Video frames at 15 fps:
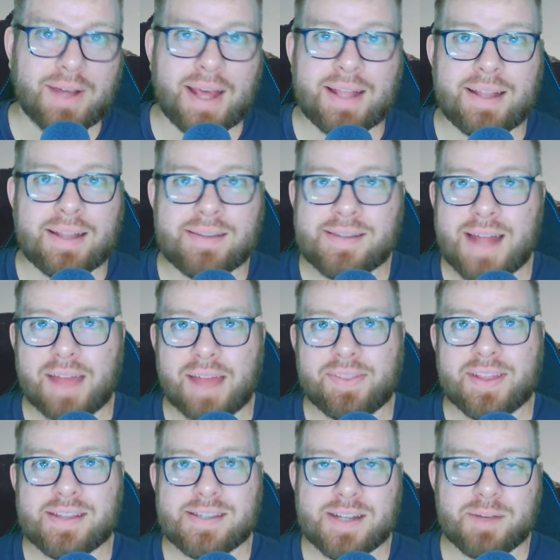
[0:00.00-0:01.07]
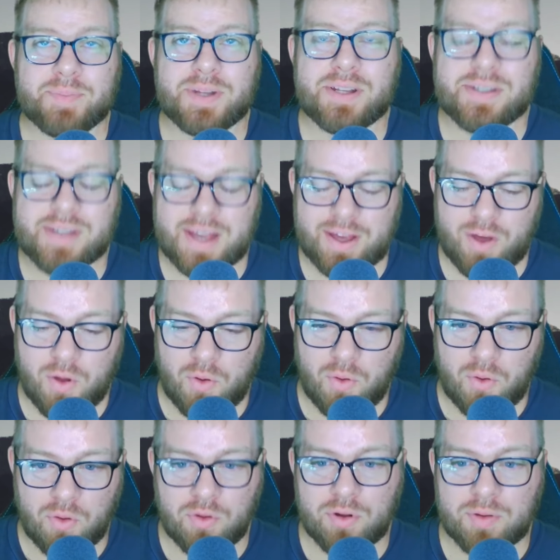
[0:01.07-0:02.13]
It's not that Cinnamon is like a
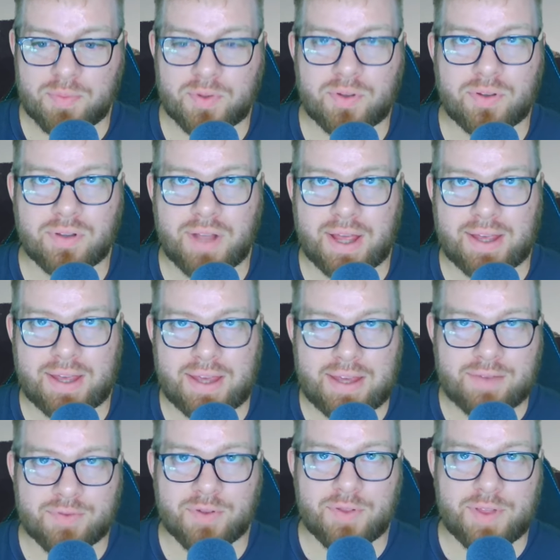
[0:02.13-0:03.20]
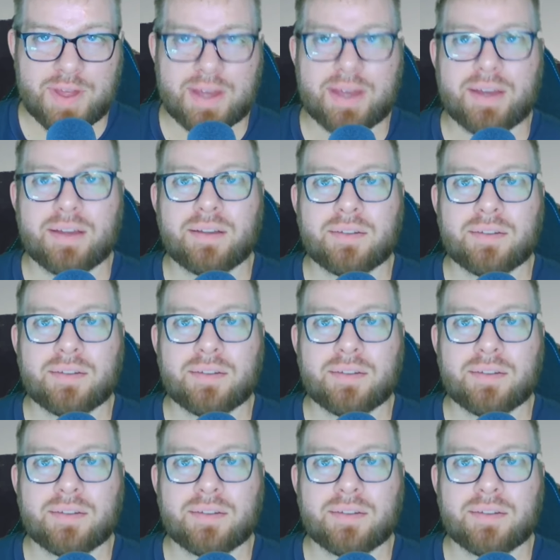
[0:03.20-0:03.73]
horrible, like evil thing.